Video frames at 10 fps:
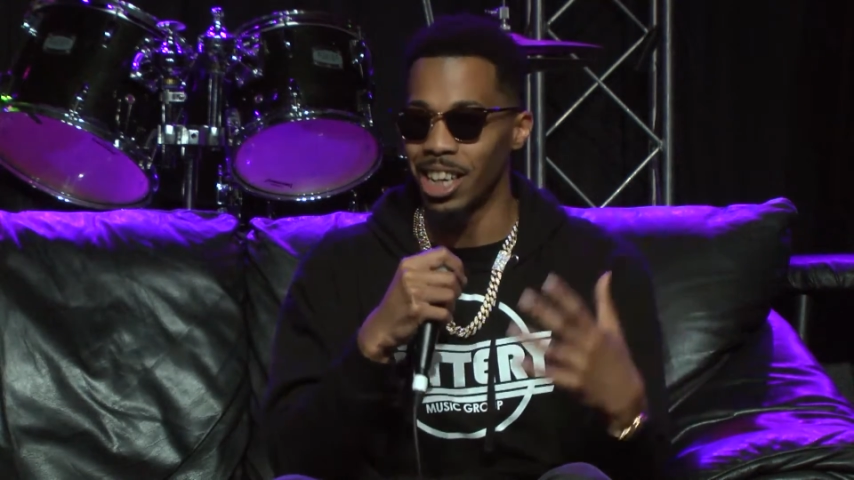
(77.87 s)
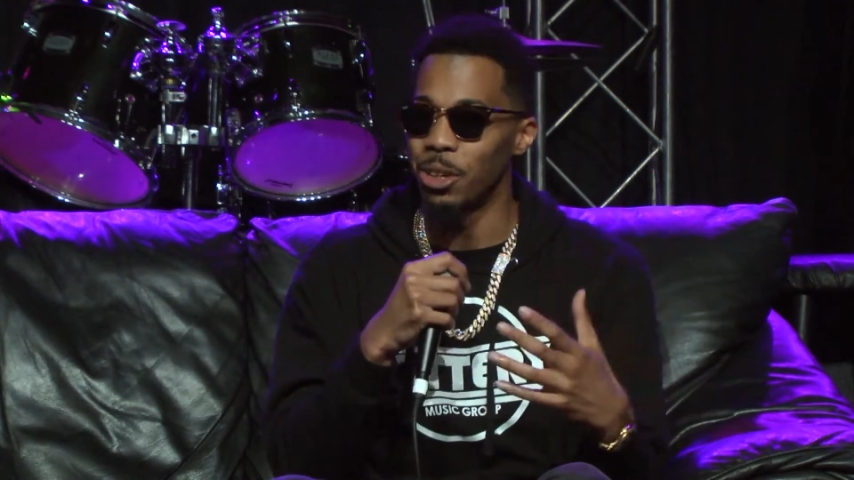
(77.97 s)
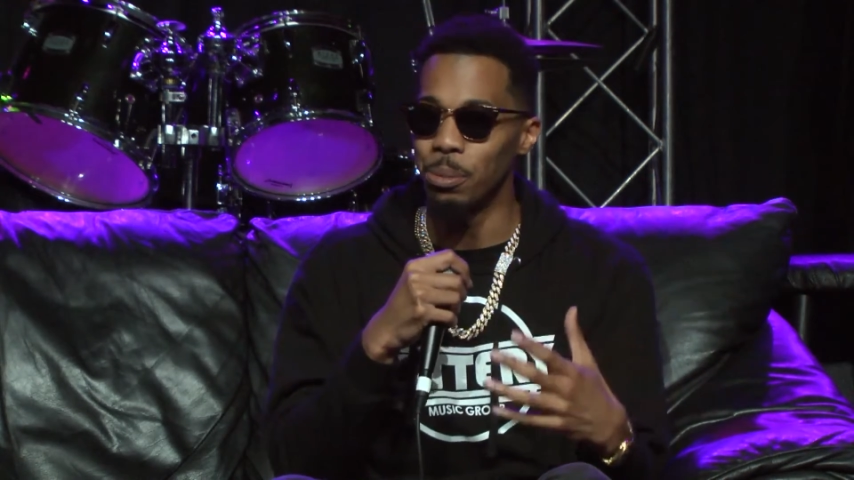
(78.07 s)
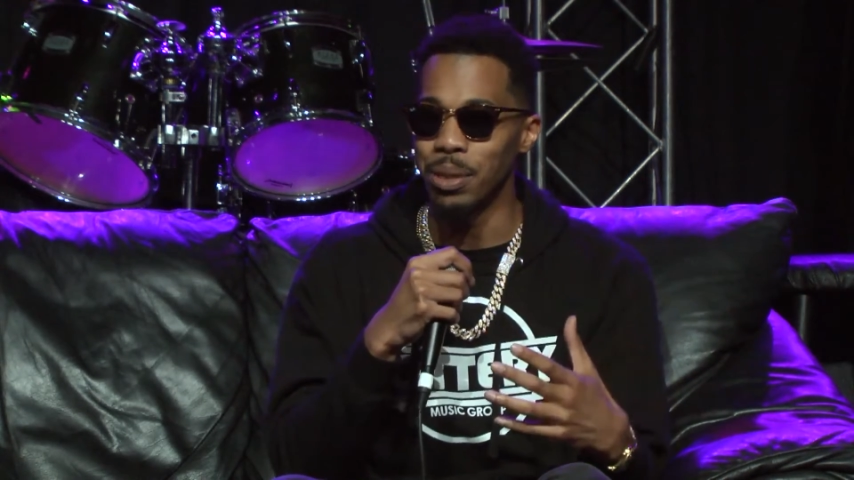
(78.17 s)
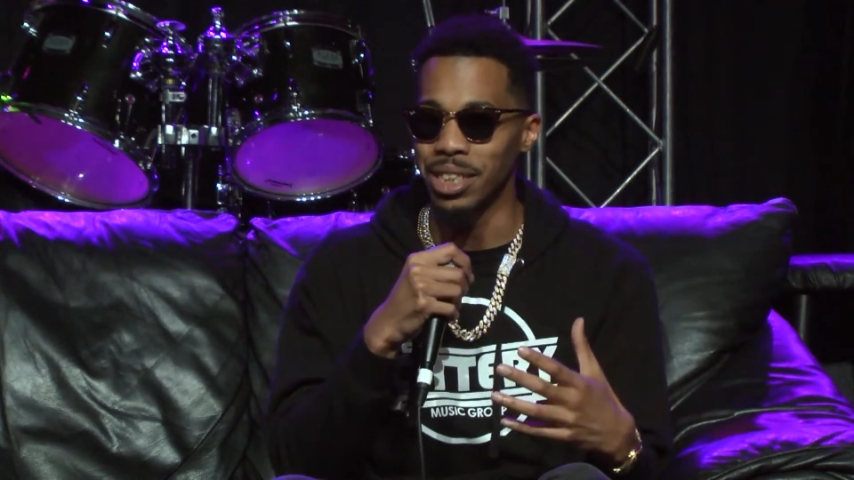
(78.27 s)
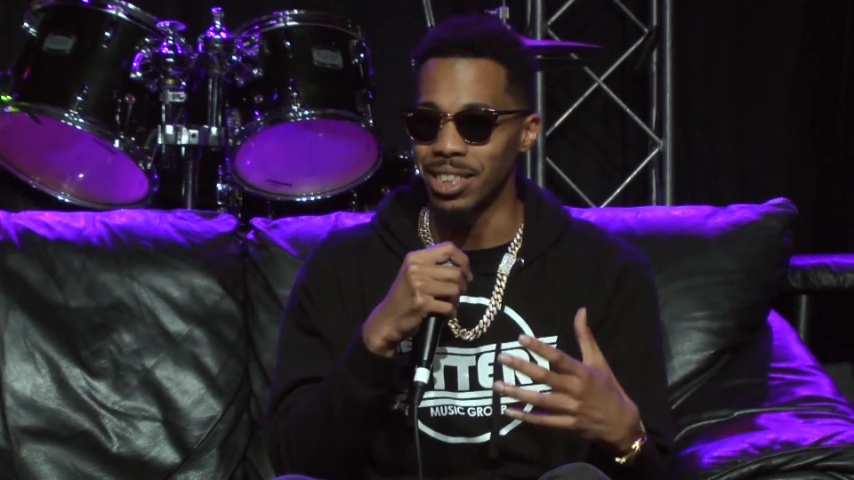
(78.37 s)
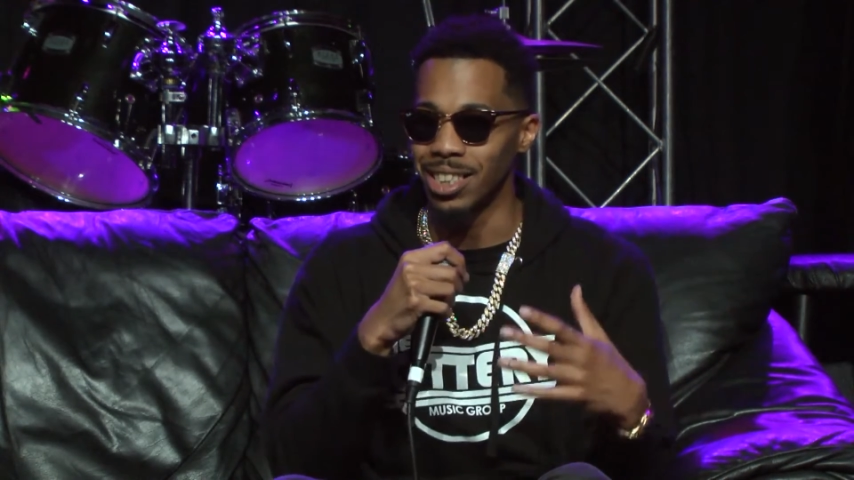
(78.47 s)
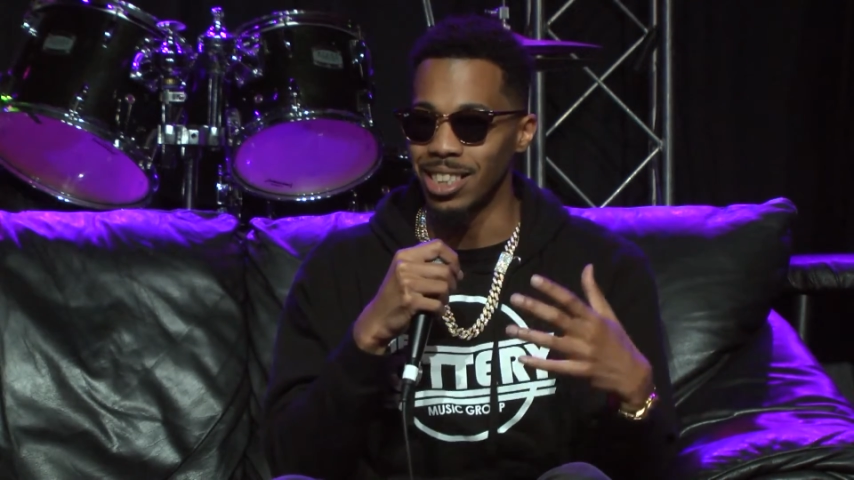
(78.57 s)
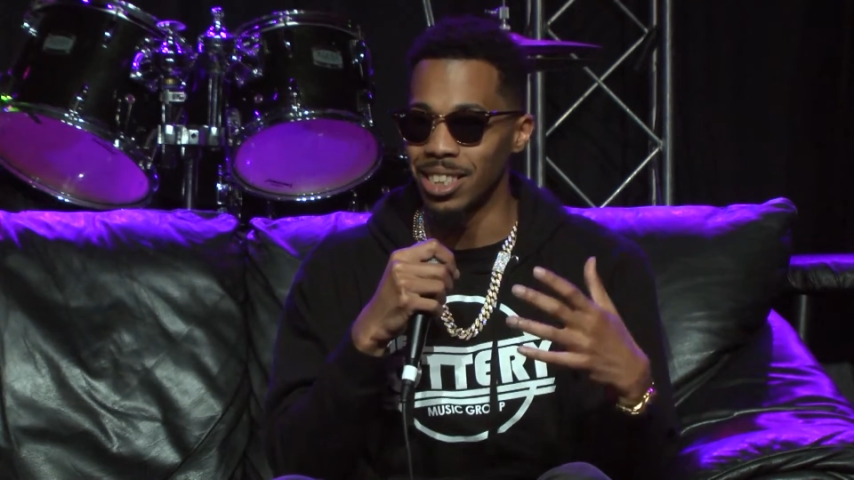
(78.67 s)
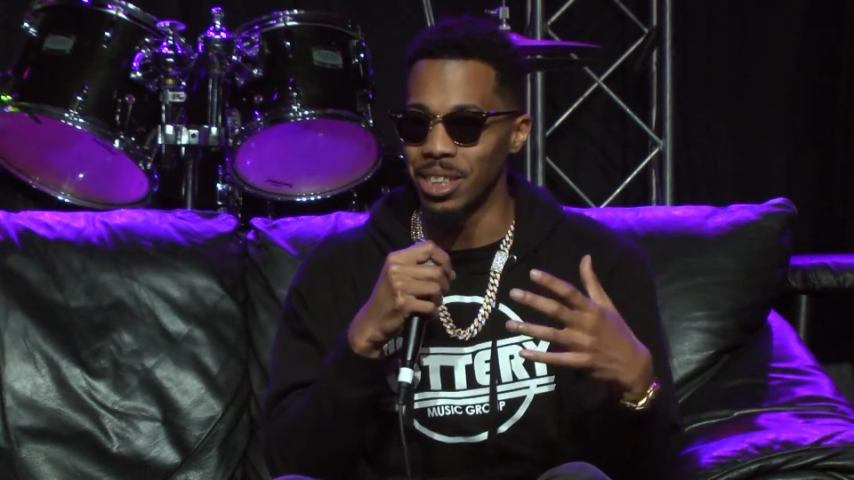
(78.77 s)
Lego piece.
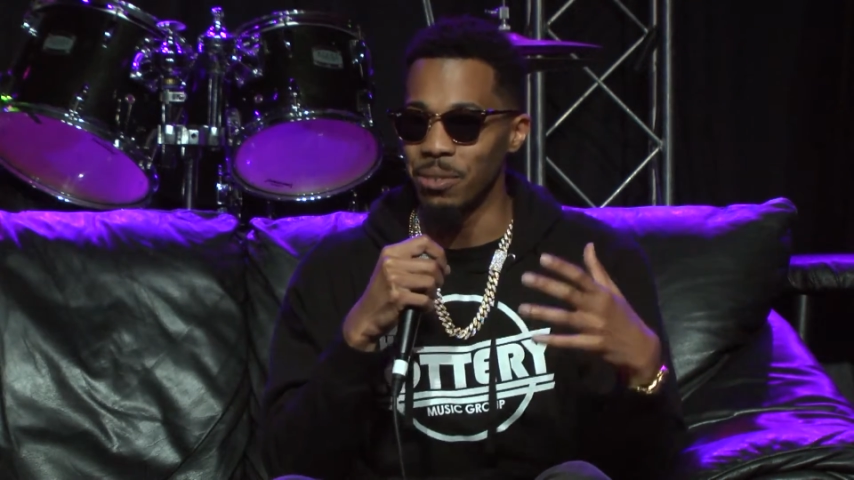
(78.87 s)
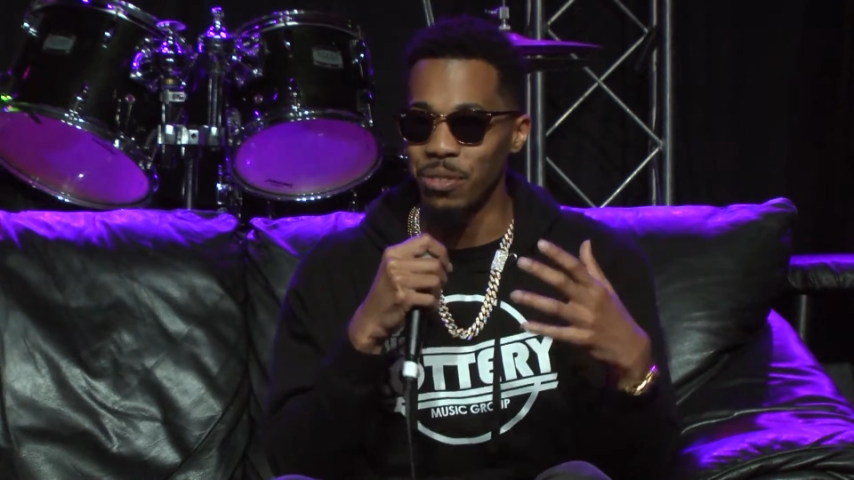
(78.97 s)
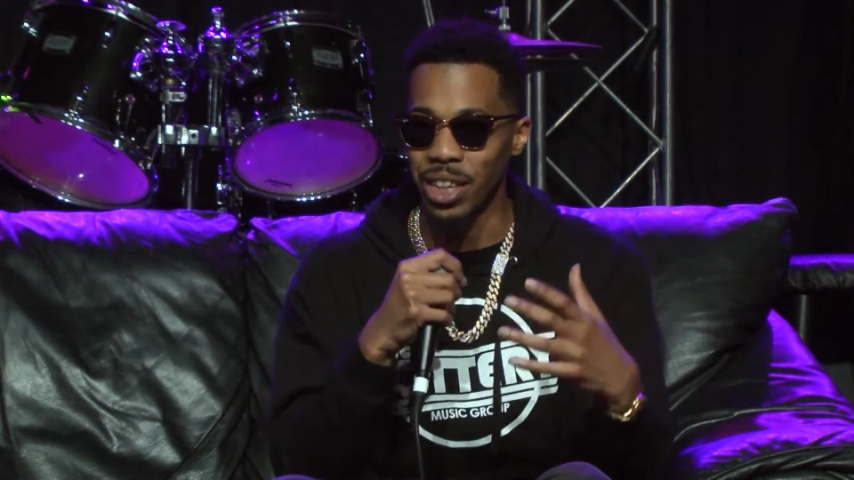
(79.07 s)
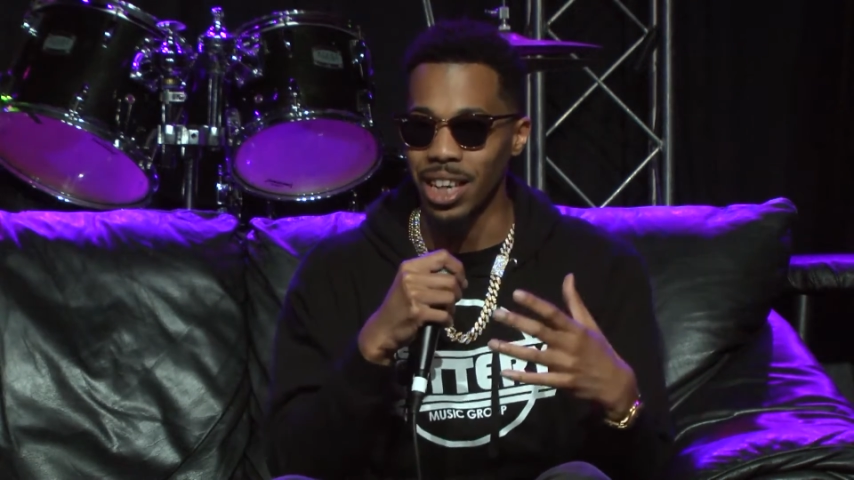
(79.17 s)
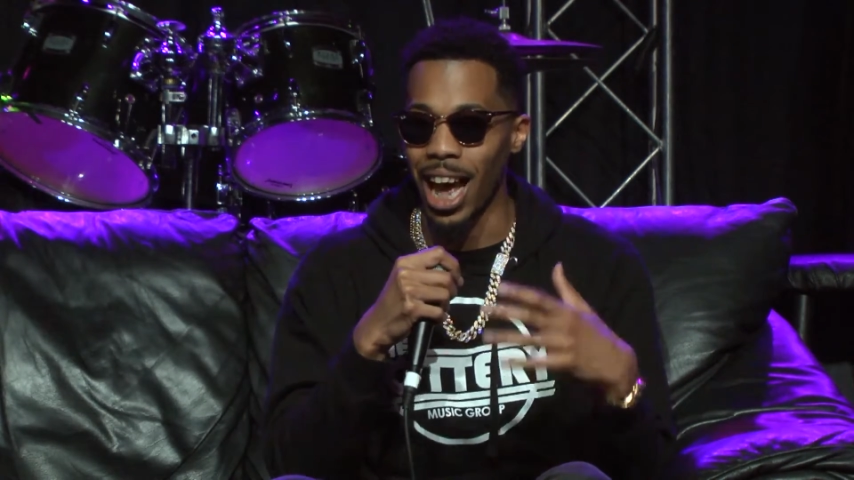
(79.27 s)
It fit.